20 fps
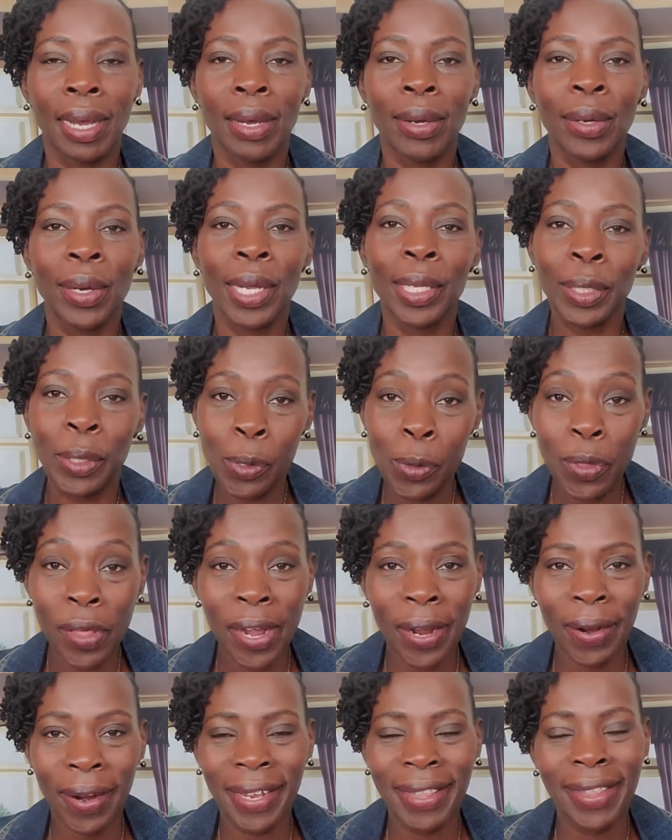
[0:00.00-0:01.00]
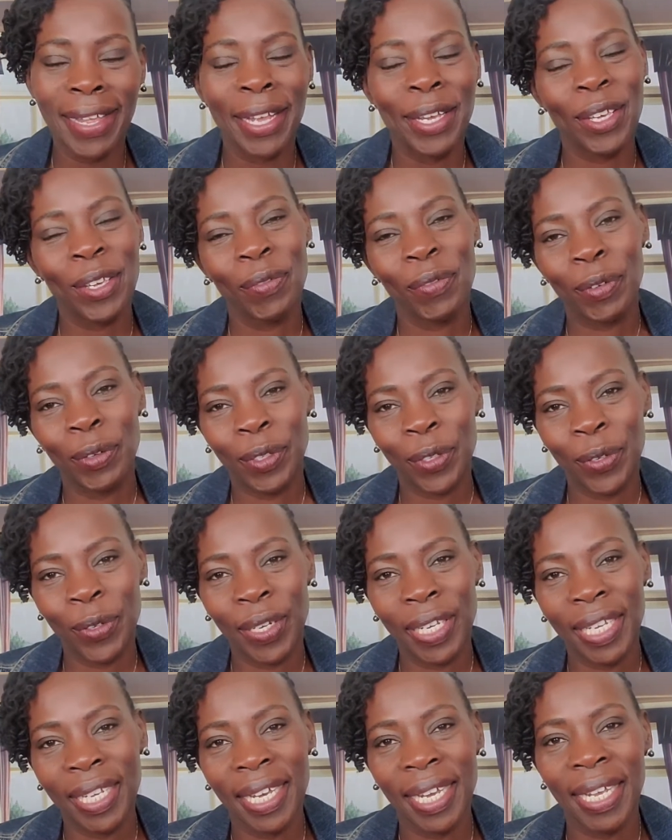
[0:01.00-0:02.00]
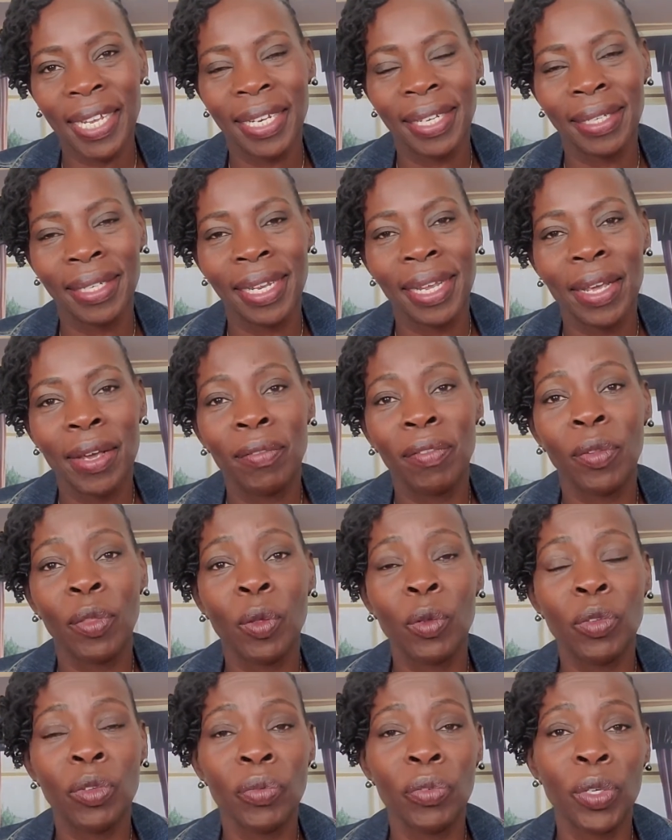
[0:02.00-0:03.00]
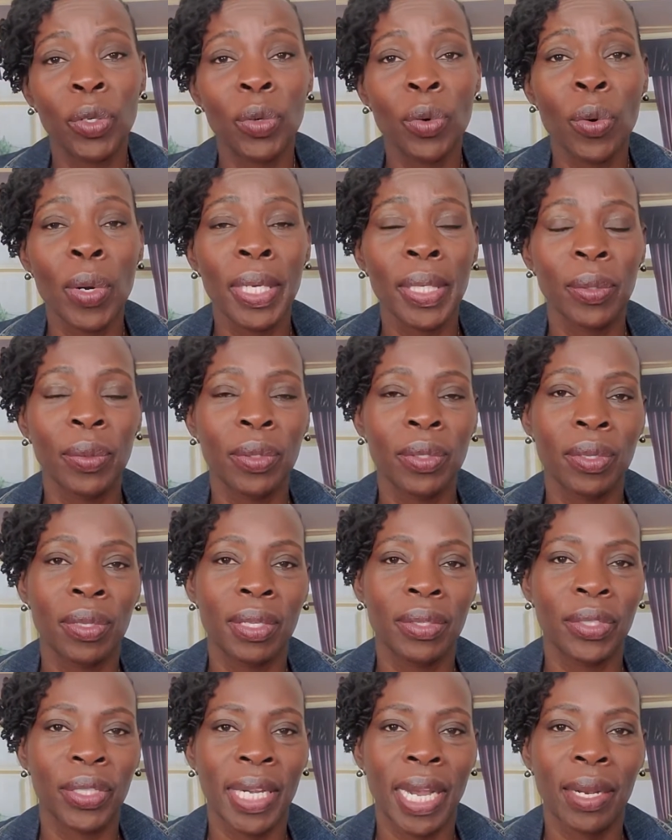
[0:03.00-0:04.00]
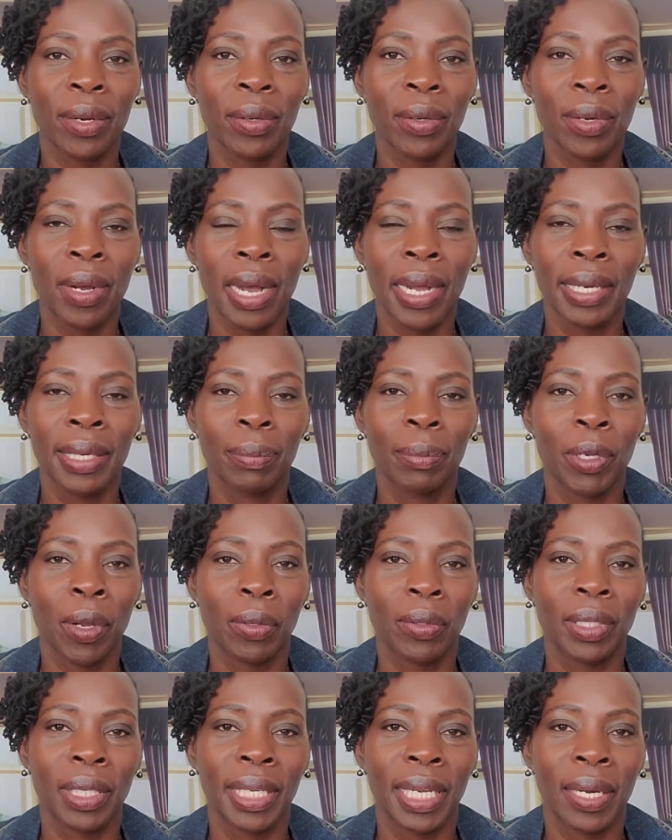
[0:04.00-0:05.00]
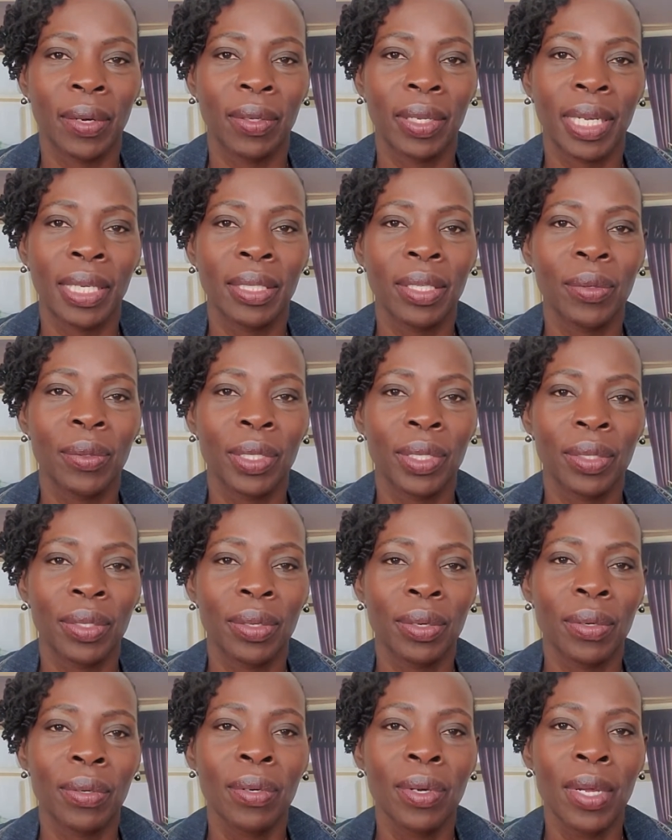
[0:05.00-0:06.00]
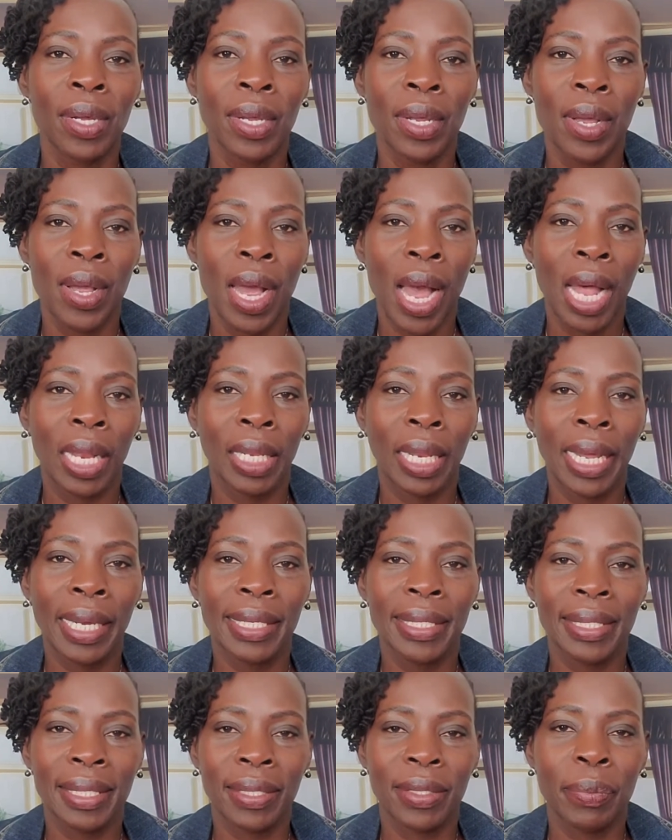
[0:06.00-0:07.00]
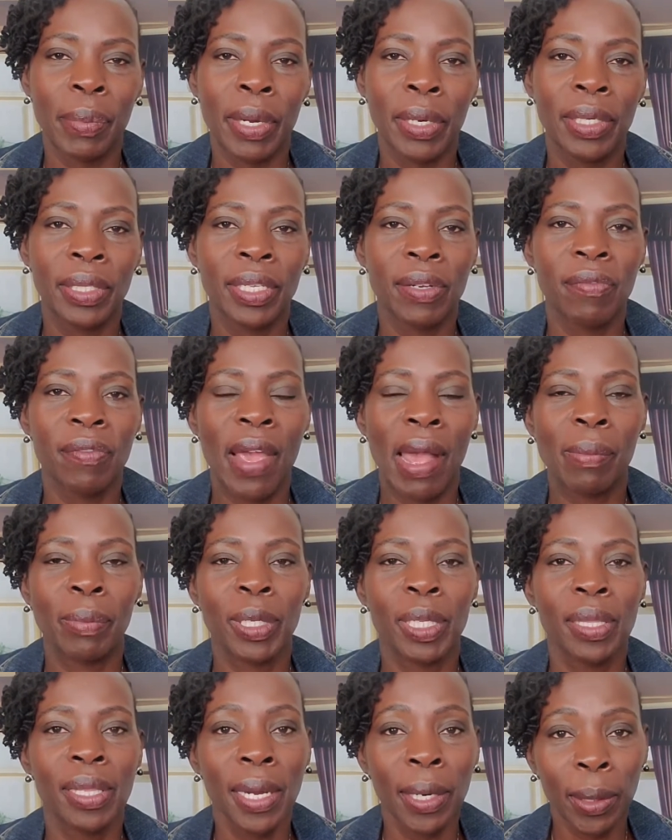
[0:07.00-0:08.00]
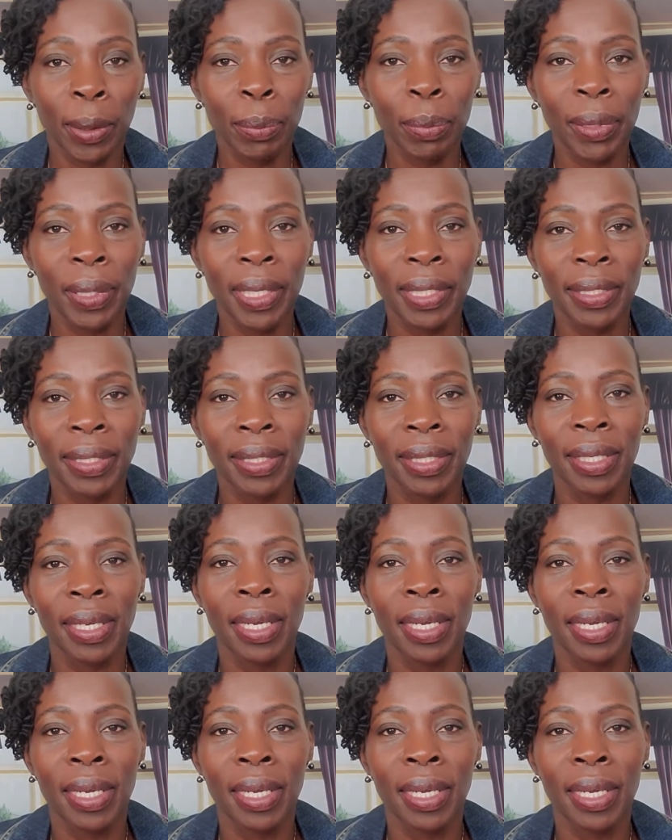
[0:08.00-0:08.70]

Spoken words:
Hello there, and thank you for tuning in. For those of you who are new to this channel, I am Dr. Caroline Cristo, a licensed marriage and family therapist,